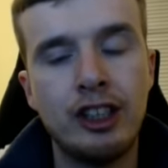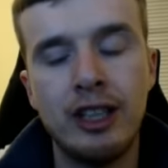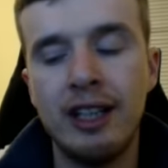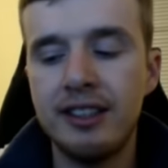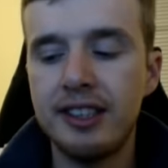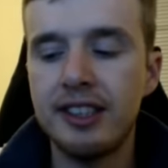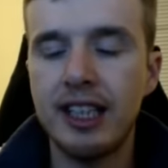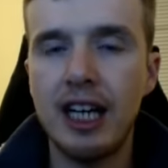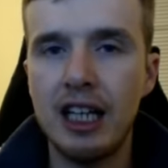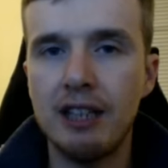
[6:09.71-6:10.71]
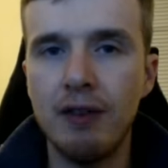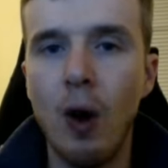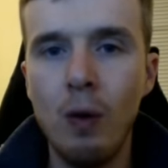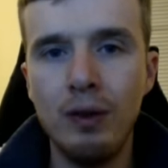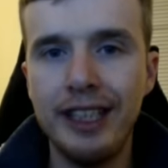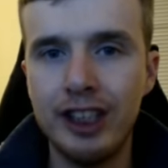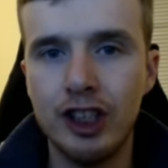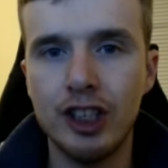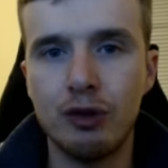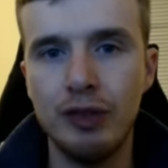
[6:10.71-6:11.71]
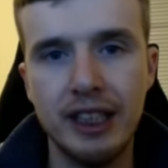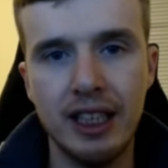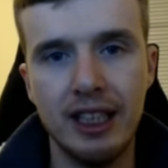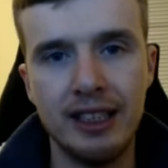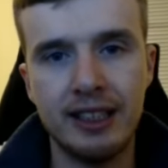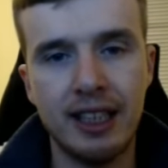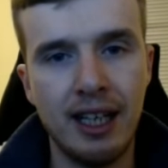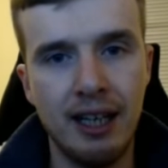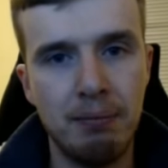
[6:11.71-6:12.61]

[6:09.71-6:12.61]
Now this is a card I've only just recently started